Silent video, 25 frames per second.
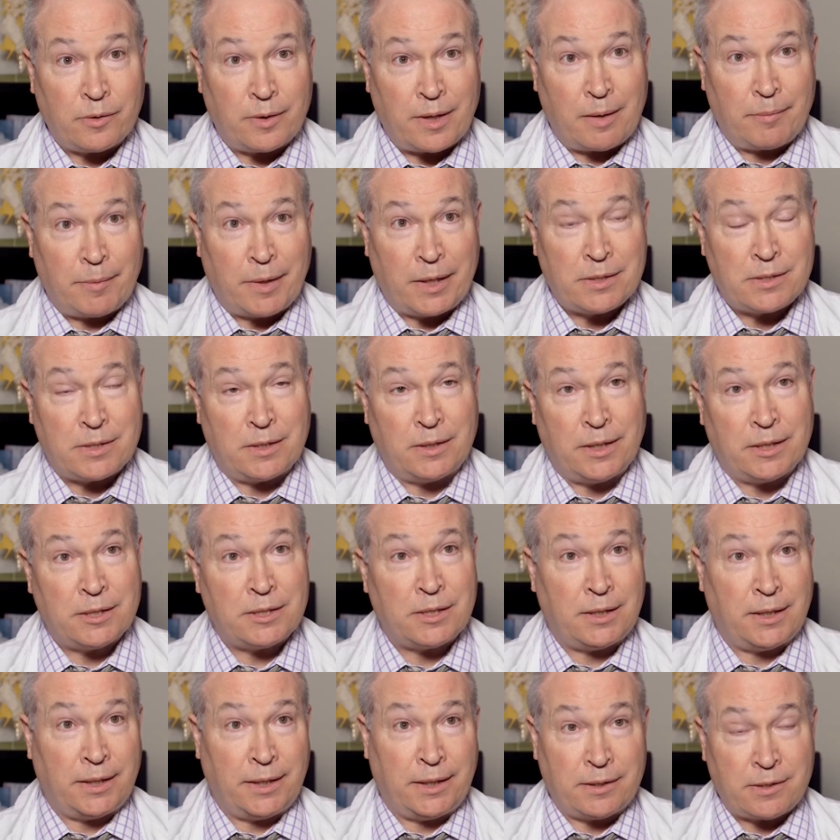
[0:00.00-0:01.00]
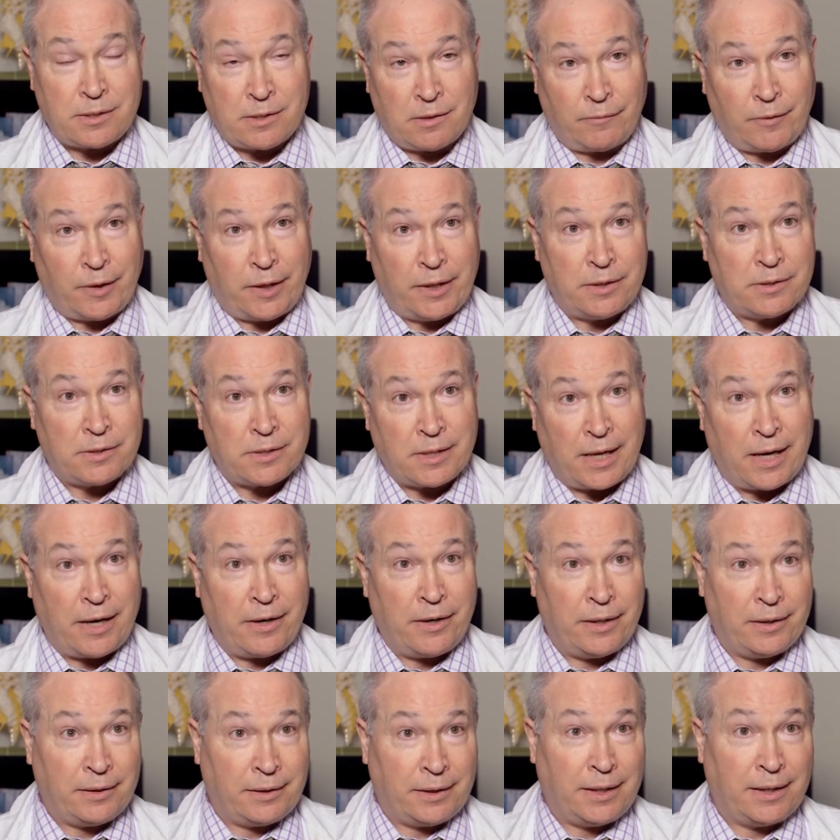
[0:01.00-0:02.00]
with MS initially, it's a very
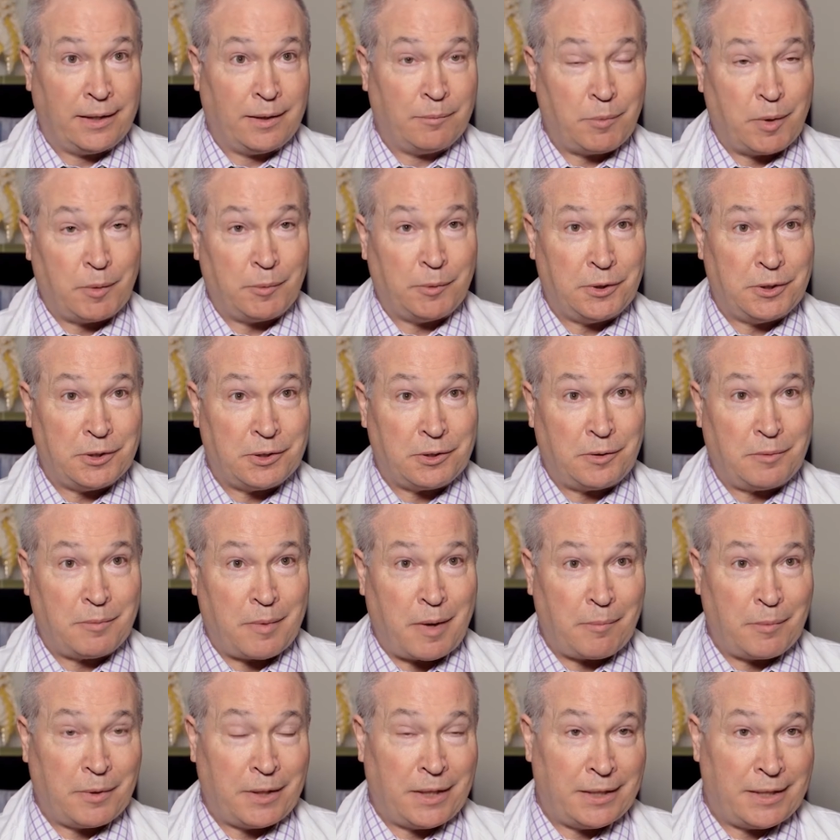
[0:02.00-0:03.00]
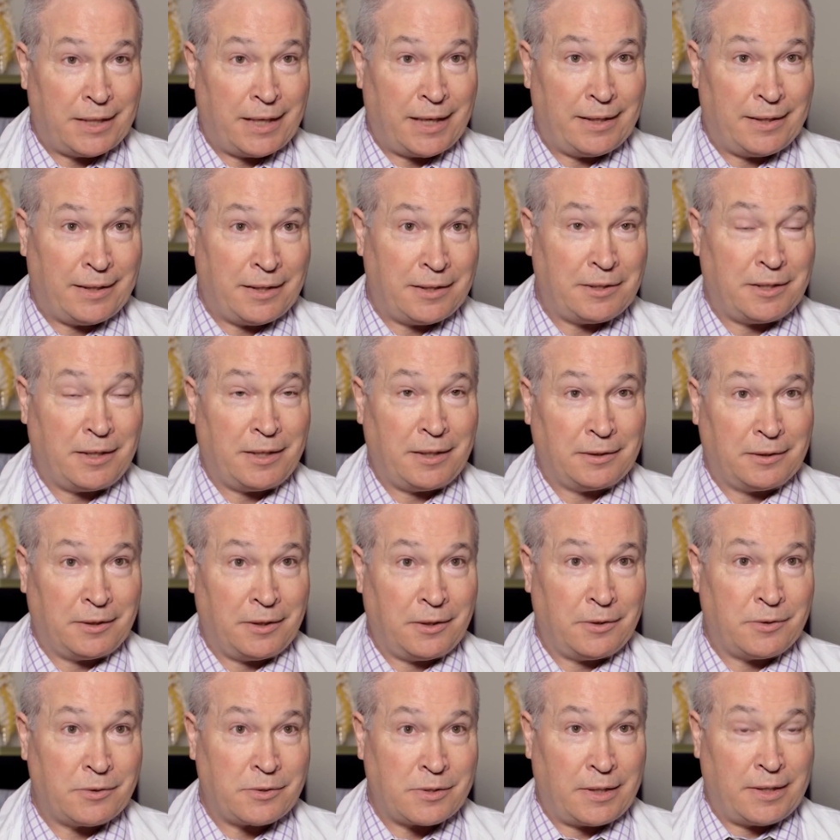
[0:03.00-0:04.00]
scary thing. People usually remember the day they're
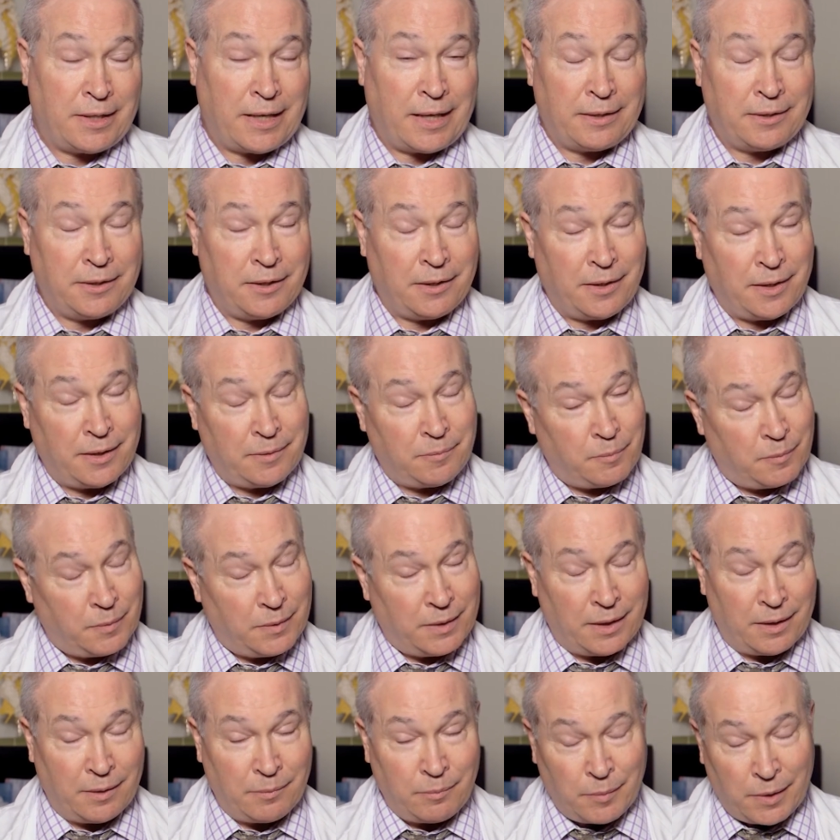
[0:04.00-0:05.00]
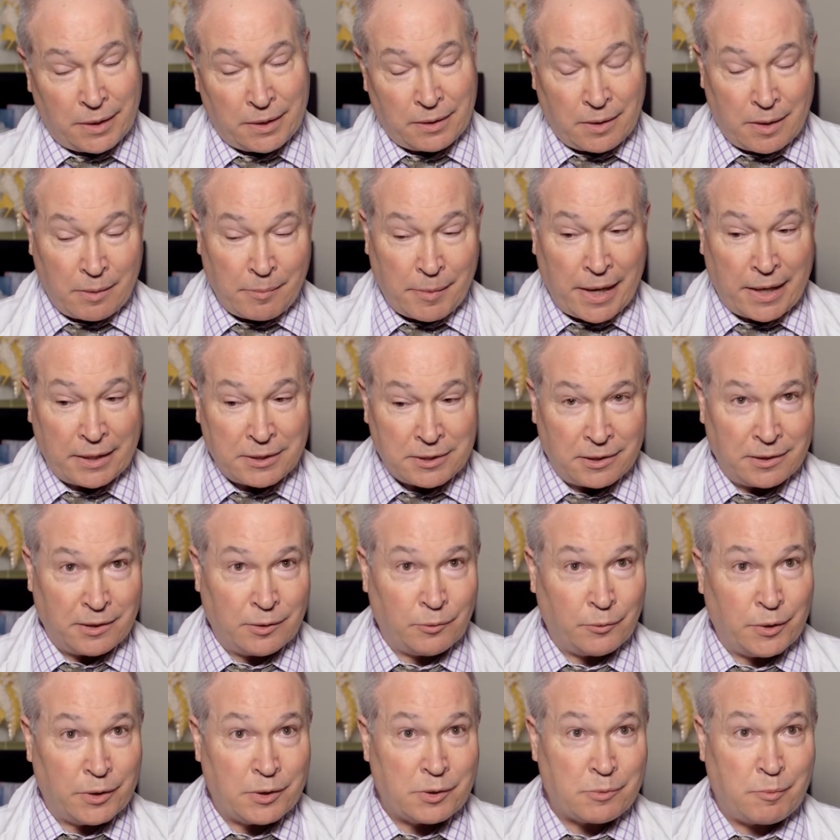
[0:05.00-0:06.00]
diagnosed and then you know, they, they imagine
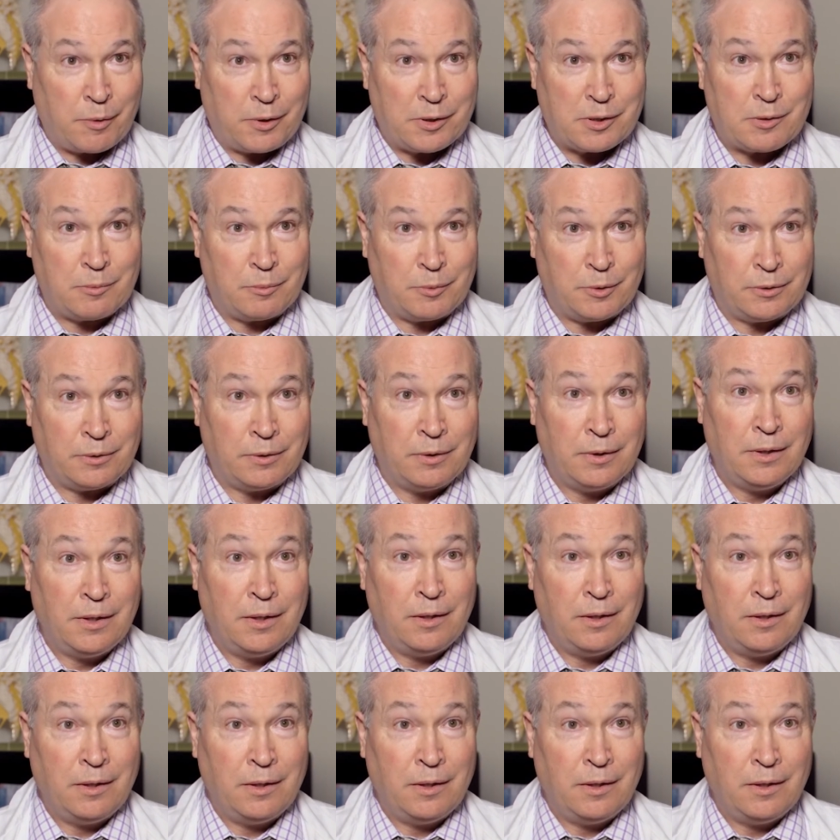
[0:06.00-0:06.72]
the worst possible